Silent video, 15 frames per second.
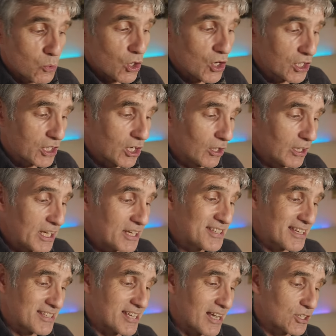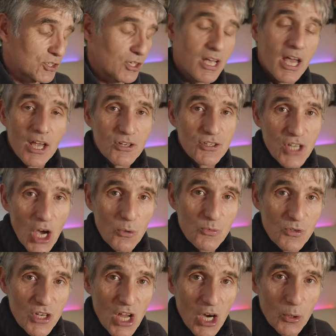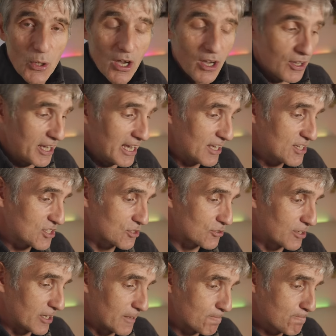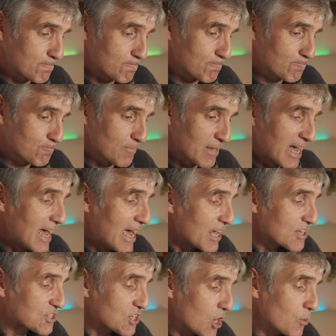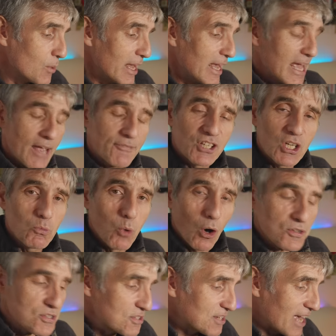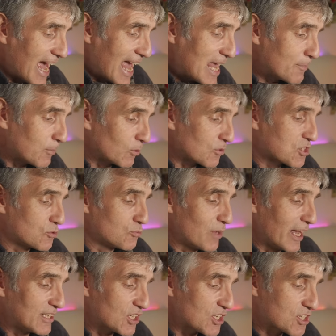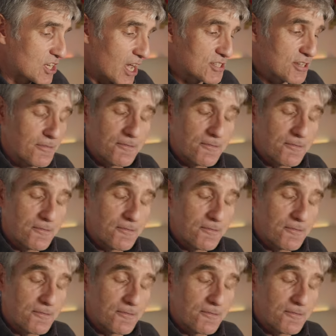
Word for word: work colleagues, et cetera, don't know her history. So if she wasn't able to register as a